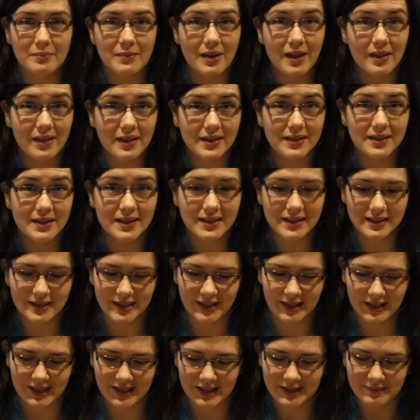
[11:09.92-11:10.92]
this is
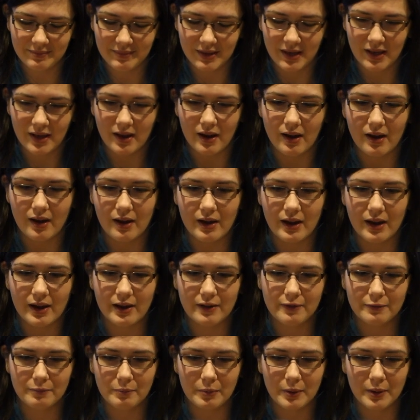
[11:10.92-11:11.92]
Lily.
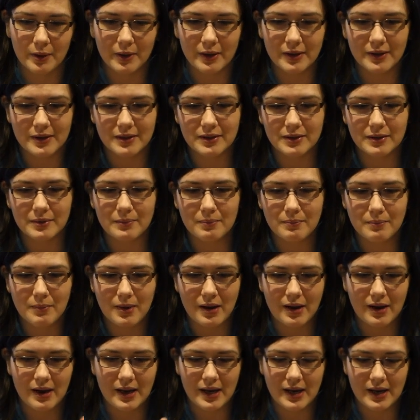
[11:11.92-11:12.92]
I've put
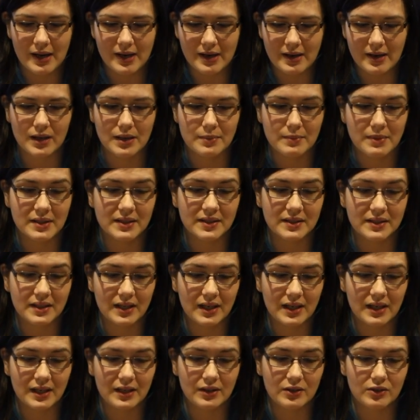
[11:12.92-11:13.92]
my
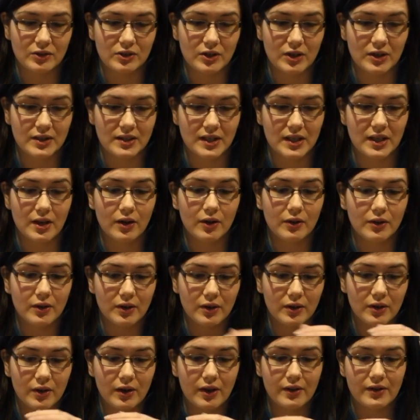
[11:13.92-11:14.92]
MSD jersey on
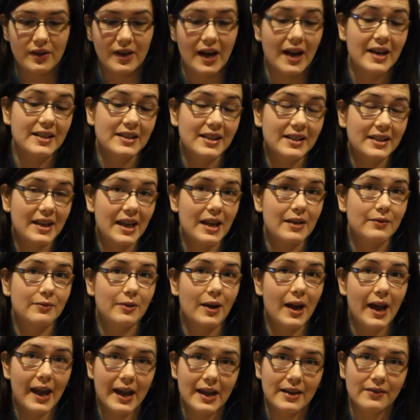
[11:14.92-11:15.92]
her that I did get
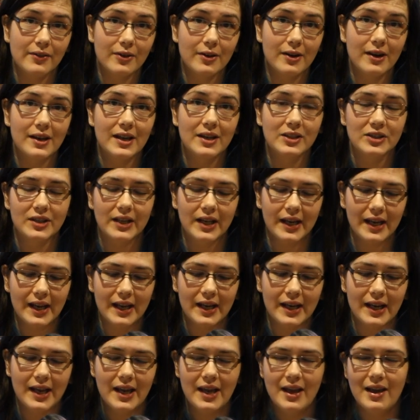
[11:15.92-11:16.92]
for Ava
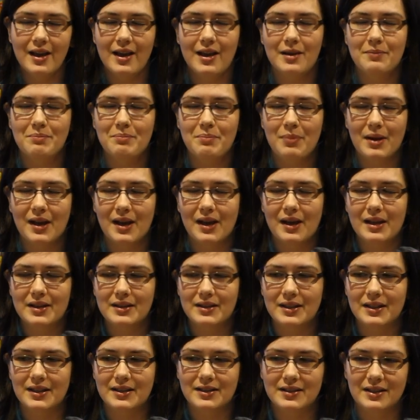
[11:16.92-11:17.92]
initially, but
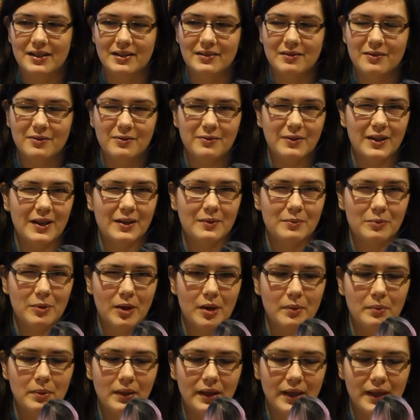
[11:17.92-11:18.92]
it didn't fit
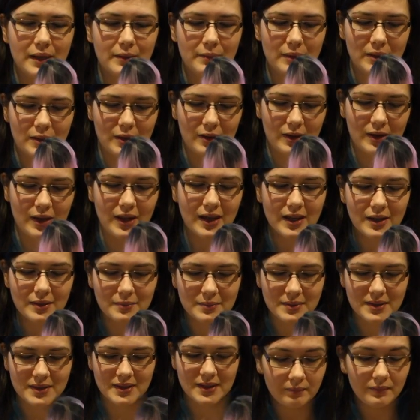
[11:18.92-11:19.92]
properly with her
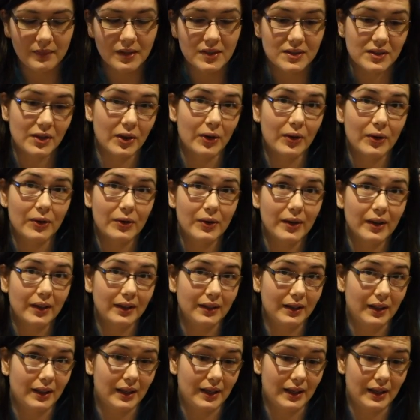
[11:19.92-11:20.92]
hips. So
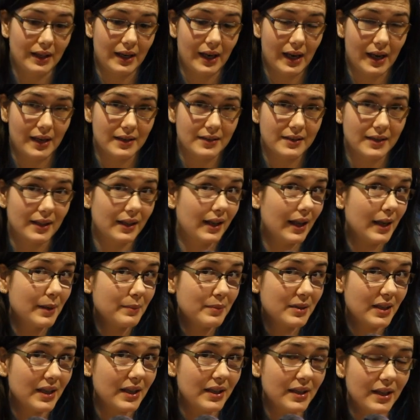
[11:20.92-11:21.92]
Lily has
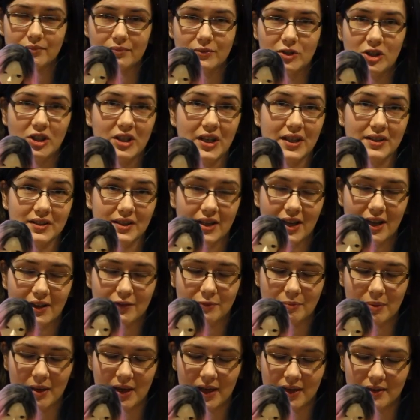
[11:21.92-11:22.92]
claimed it. She doesn't have
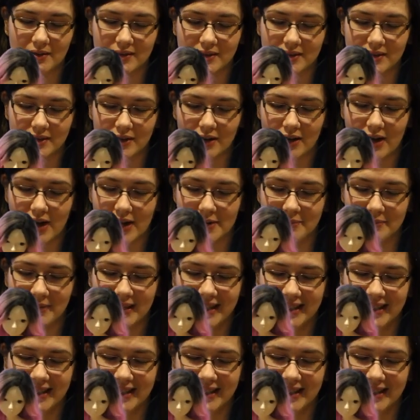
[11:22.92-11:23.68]
pants, sorry.